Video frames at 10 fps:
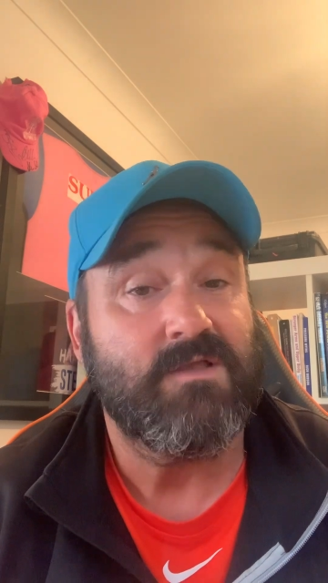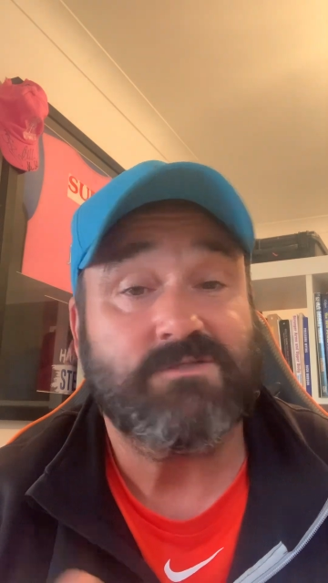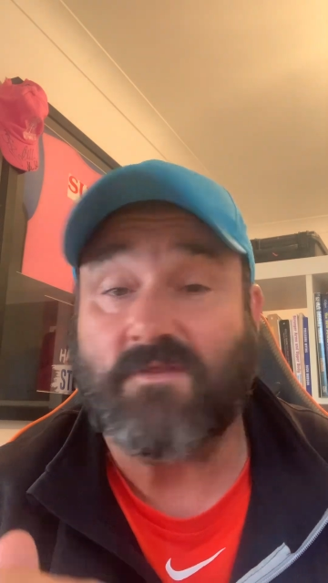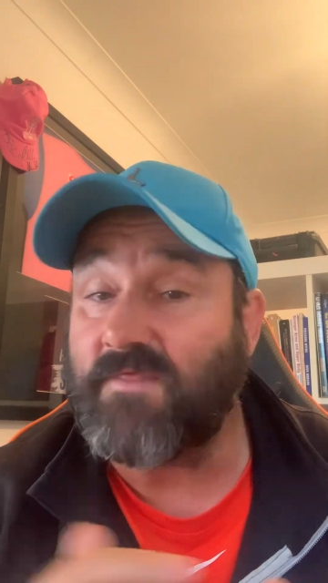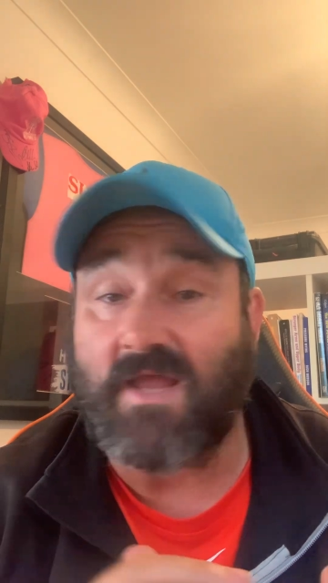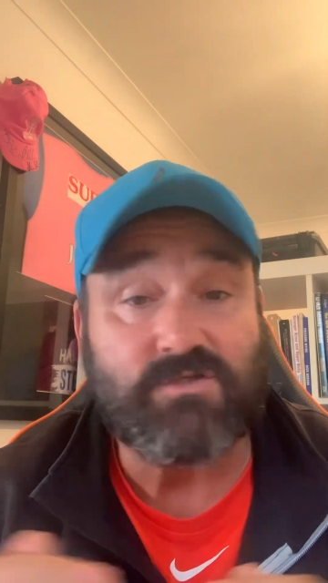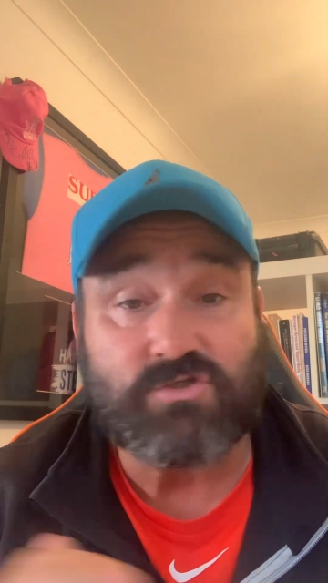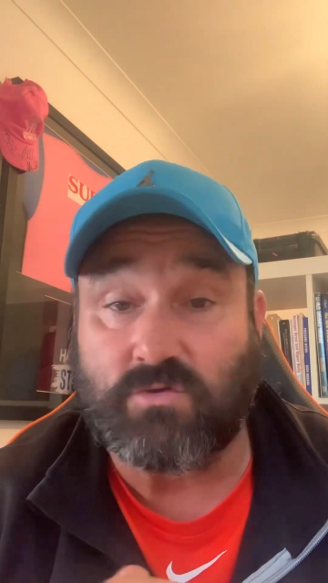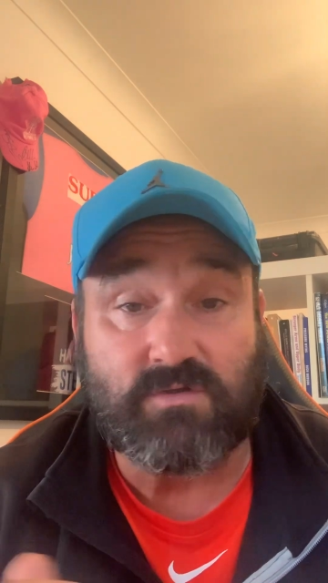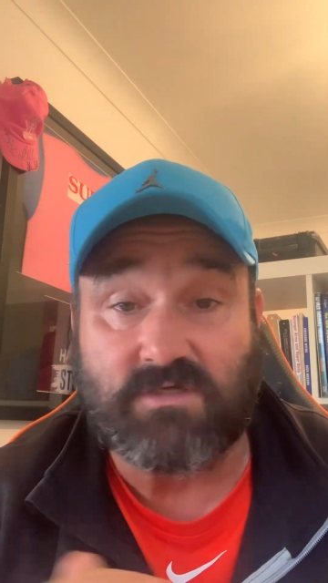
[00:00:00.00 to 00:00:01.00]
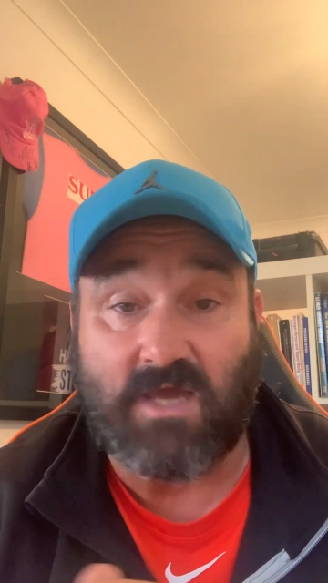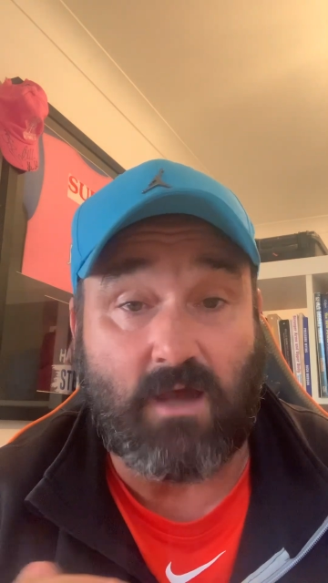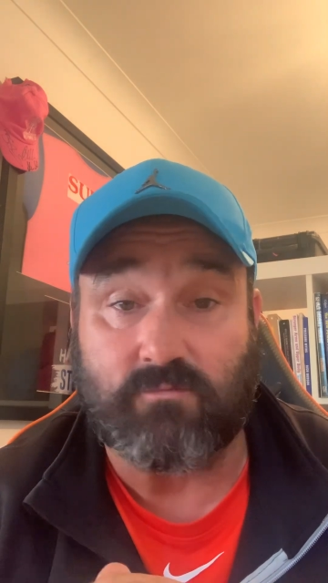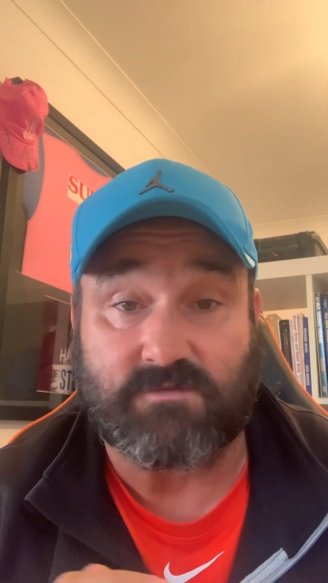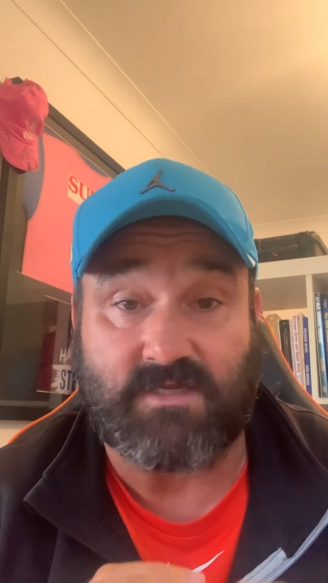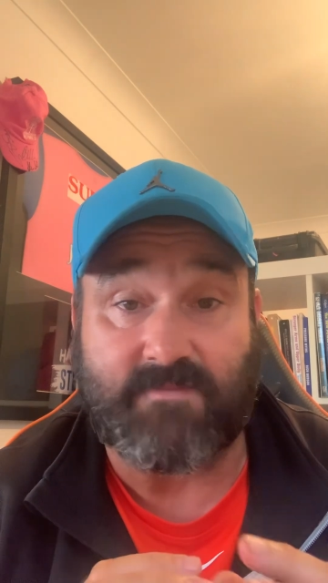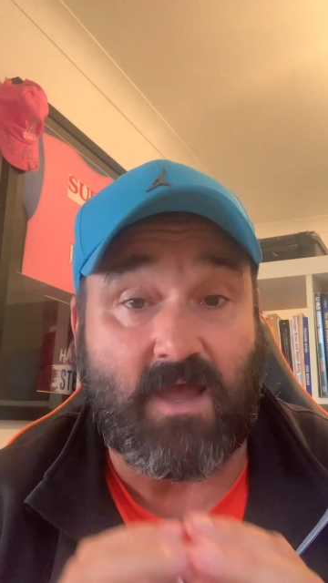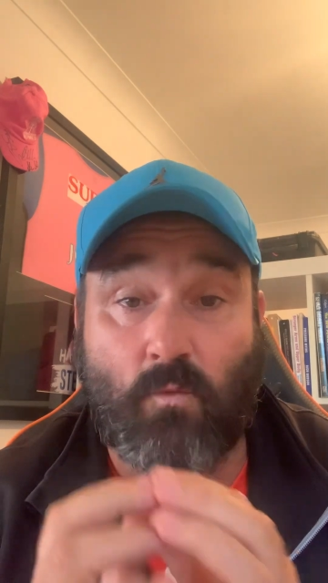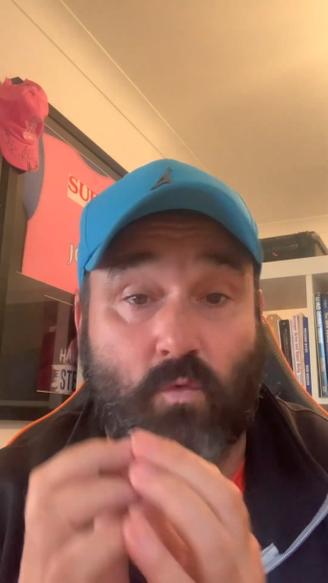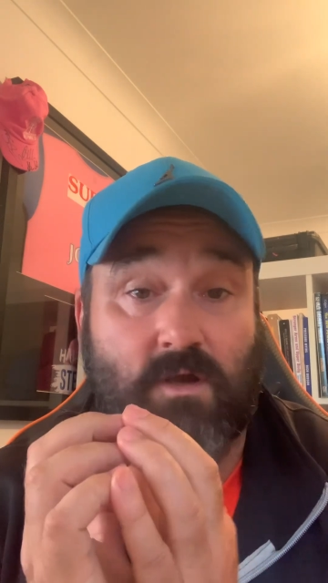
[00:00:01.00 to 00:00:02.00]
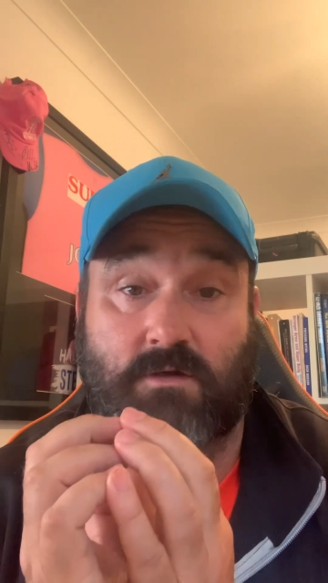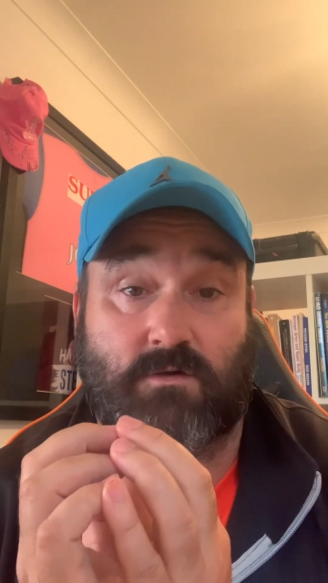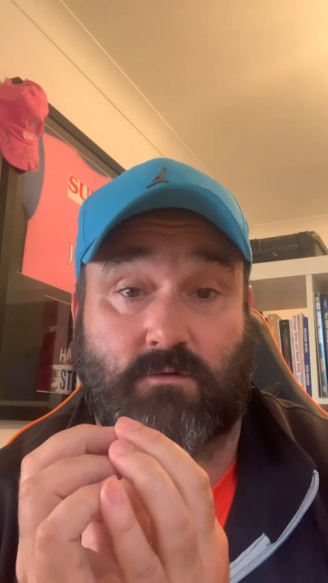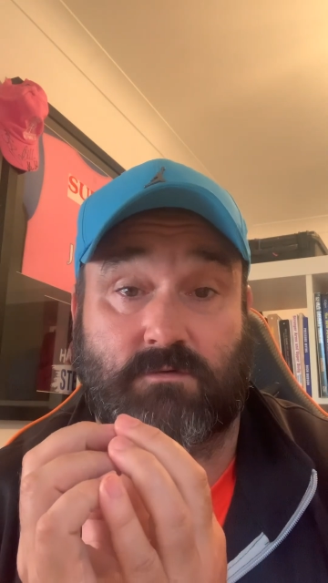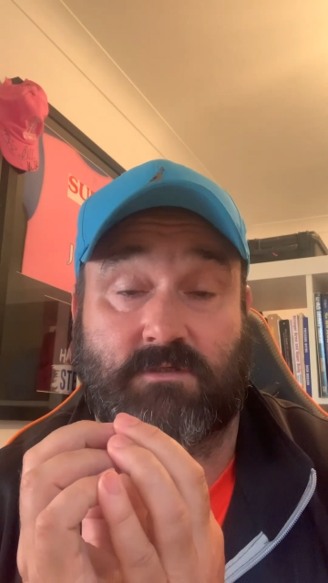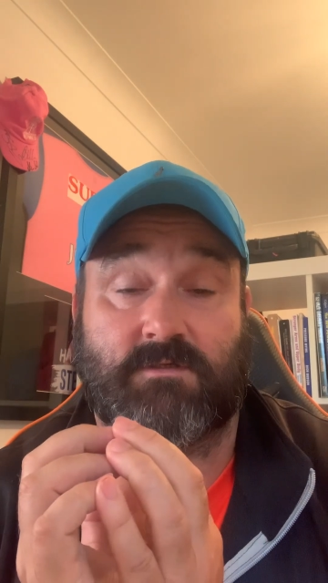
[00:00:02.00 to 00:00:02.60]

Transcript: So that shouldn't count in that workload.